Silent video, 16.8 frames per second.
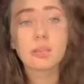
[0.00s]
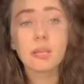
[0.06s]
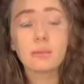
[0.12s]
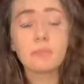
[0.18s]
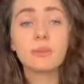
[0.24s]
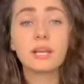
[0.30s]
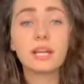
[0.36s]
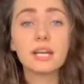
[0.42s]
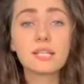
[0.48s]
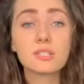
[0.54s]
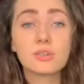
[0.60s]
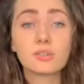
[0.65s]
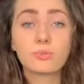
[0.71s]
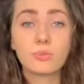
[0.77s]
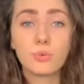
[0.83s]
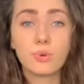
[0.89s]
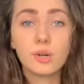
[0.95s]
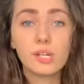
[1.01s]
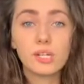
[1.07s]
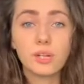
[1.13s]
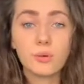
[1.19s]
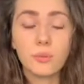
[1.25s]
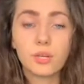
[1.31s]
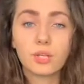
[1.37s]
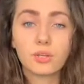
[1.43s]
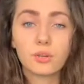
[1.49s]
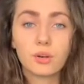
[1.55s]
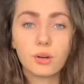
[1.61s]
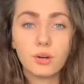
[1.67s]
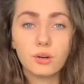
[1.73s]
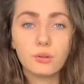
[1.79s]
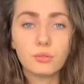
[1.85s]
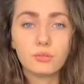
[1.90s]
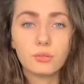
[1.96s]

because on board, when you go,